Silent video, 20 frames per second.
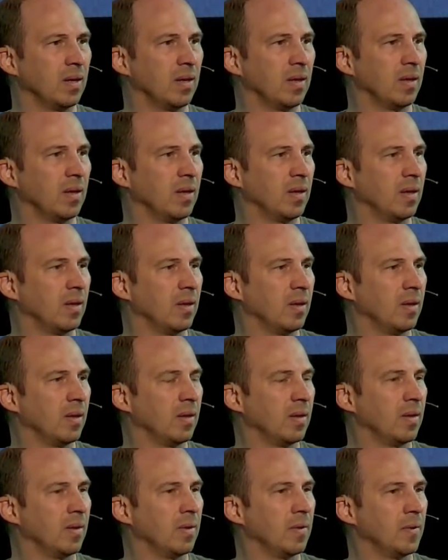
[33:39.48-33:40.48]

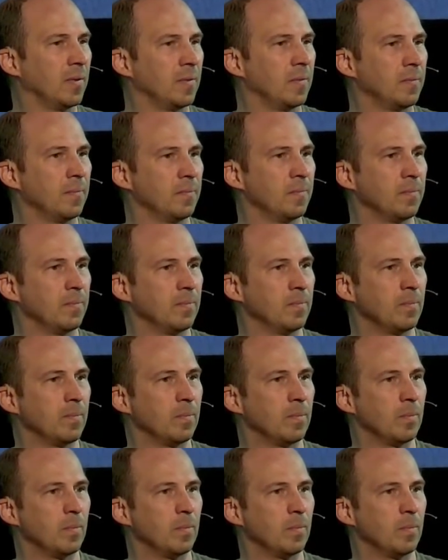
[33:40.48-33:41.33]
Nobody speaks.